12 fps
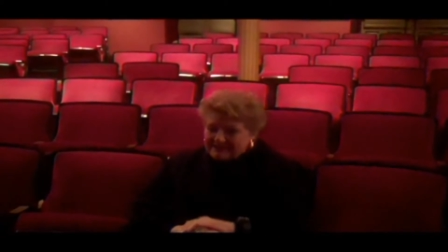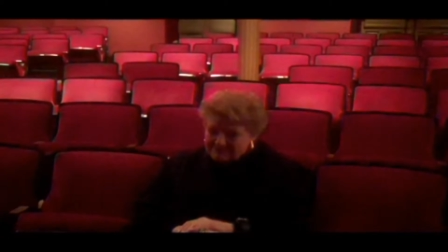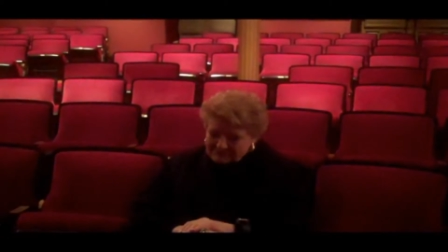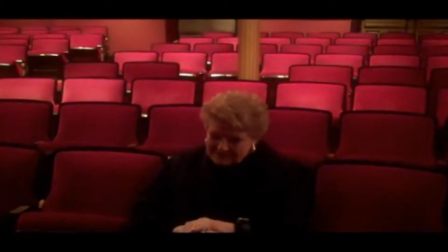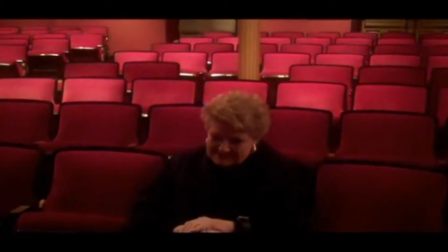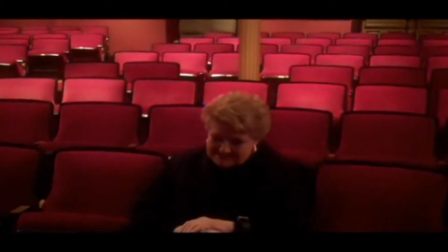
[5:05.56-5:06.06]

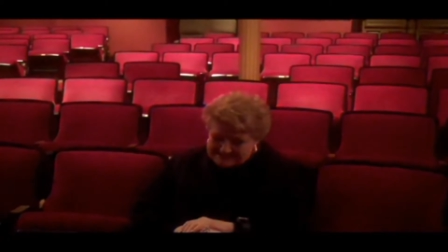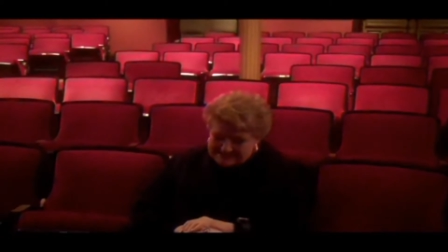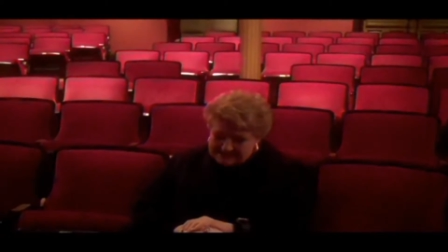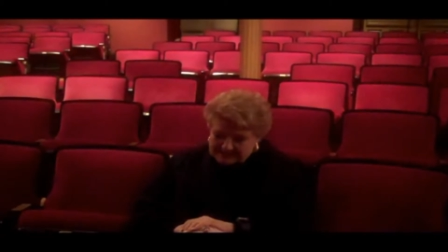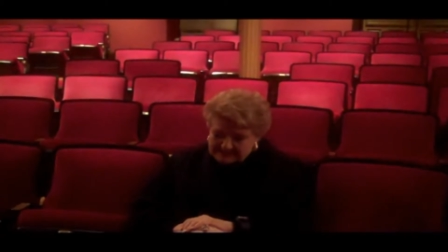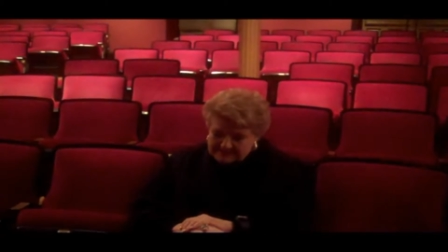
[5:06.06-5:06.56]
It
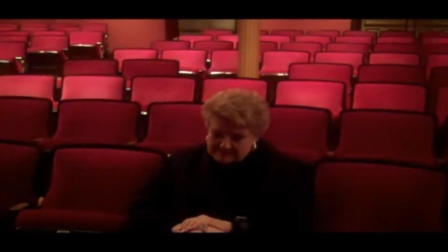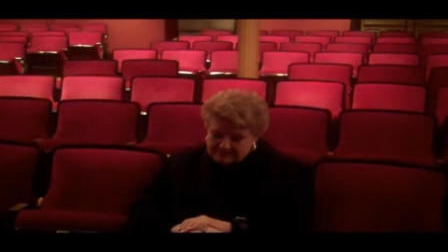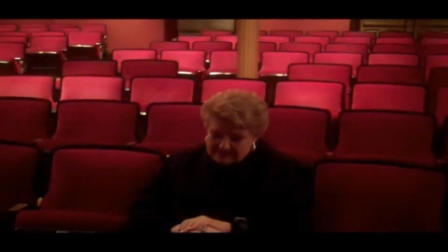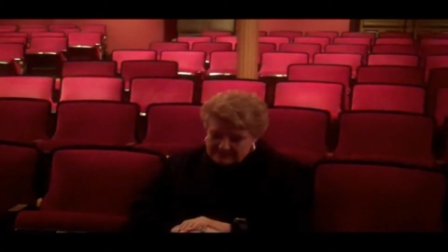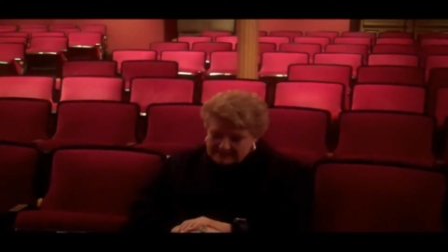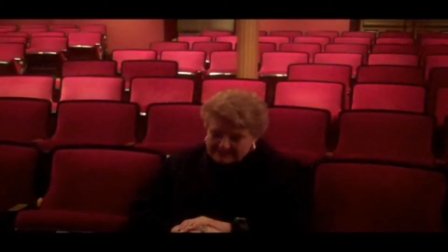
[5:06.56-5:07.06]
was. Um,
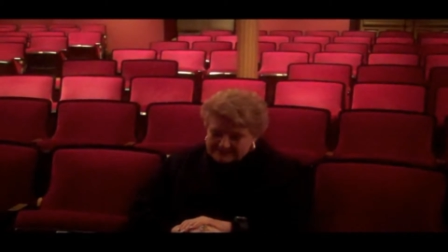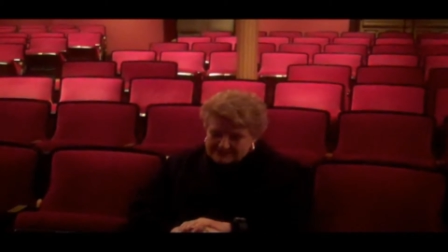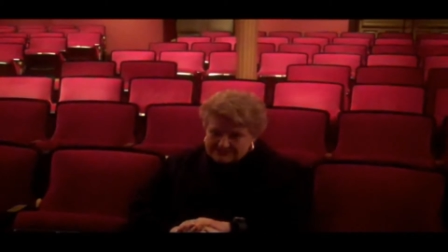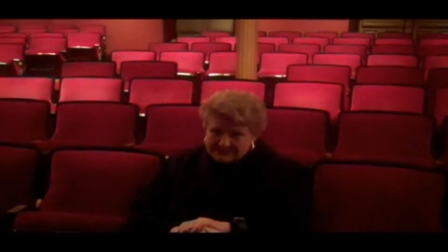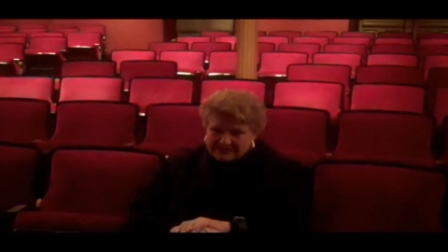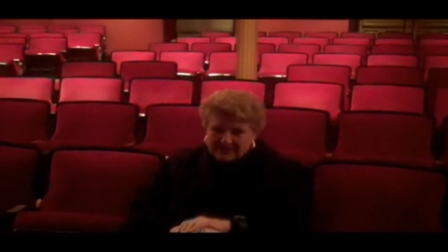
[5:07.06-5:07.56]

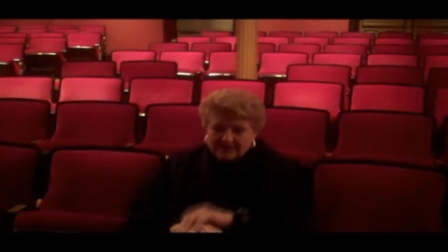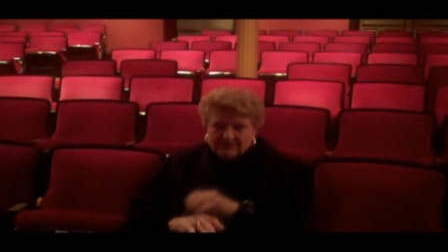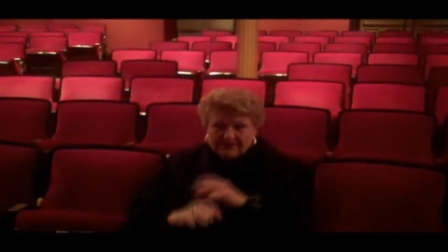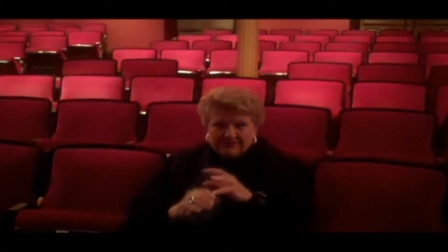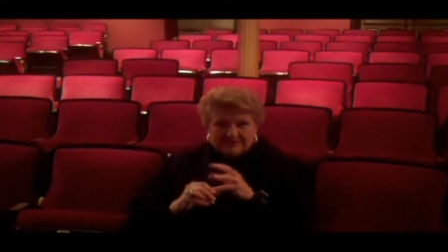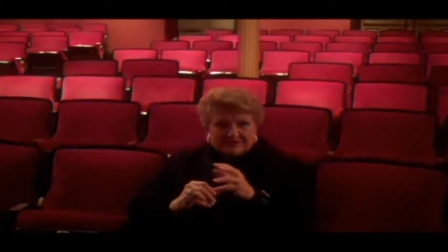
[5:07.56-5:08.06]
she got
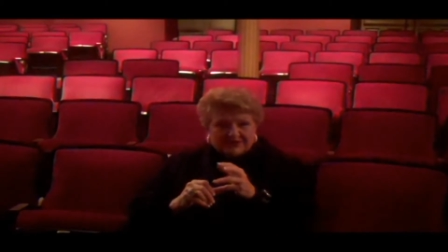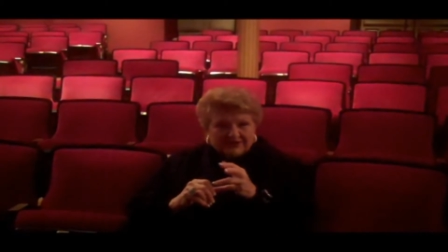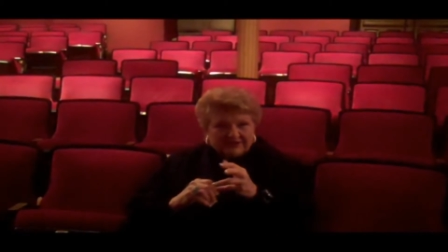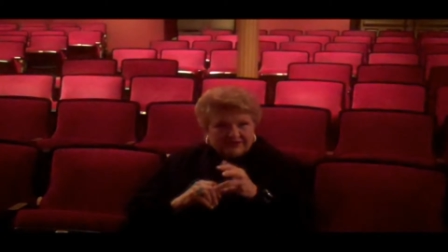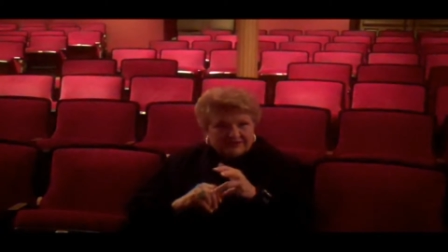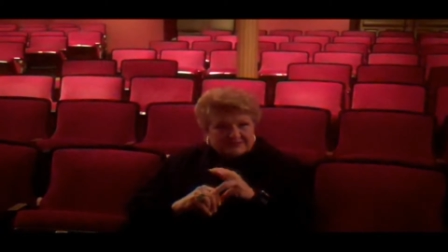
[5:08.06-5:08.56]
on the
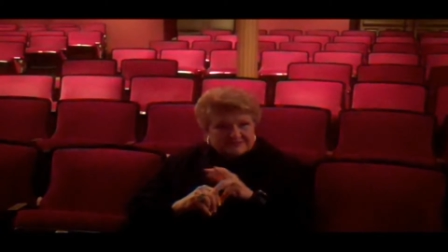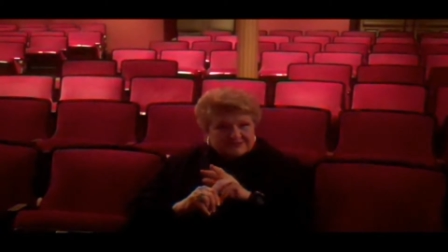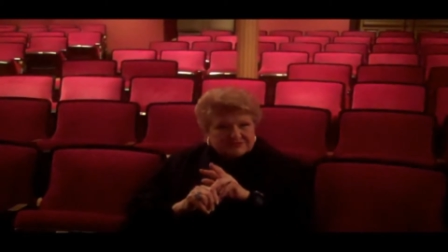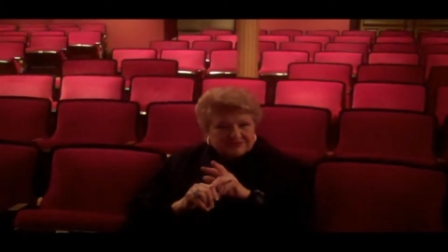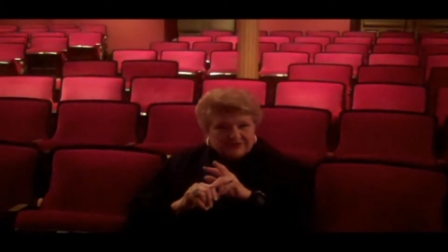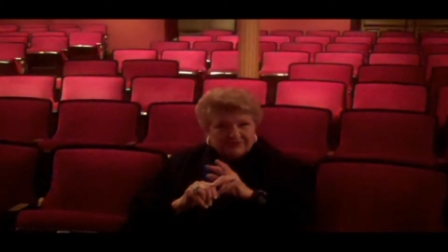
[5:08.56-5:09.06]
Johnny
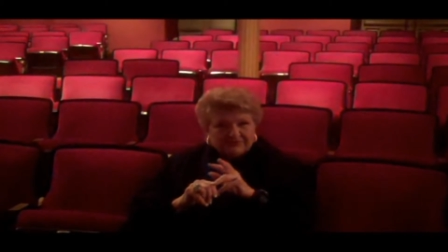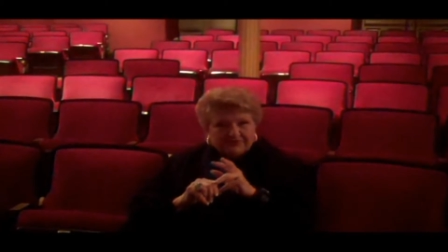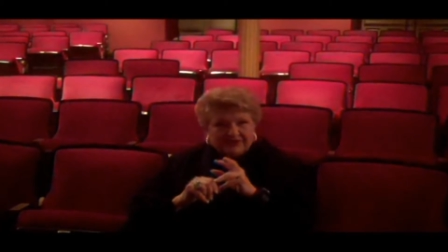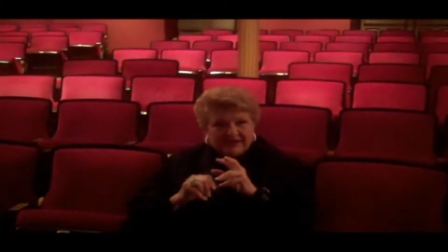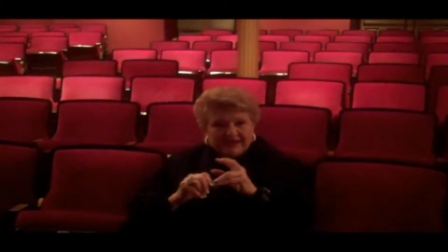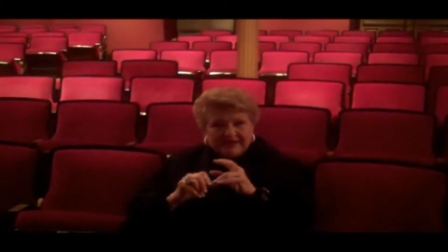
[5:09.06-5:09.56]
Carson show,
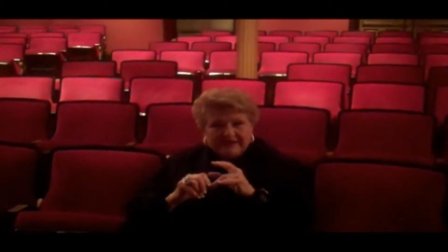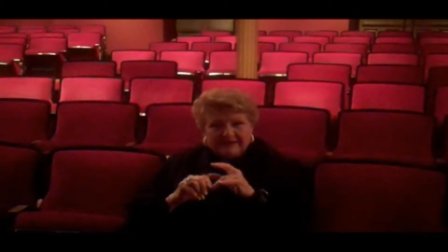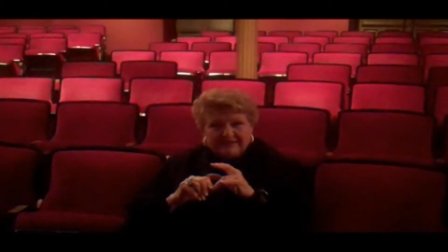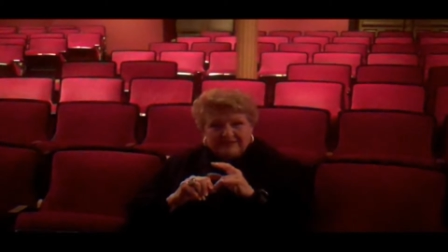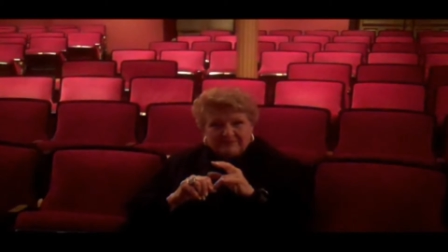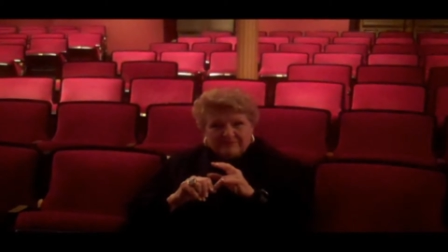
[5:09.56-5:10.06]
and
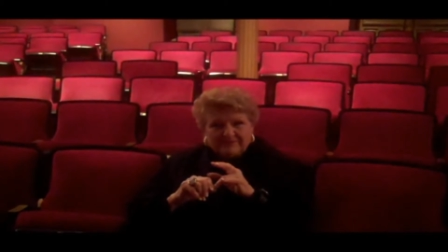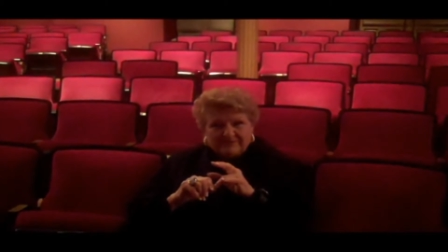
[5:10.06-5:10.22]
the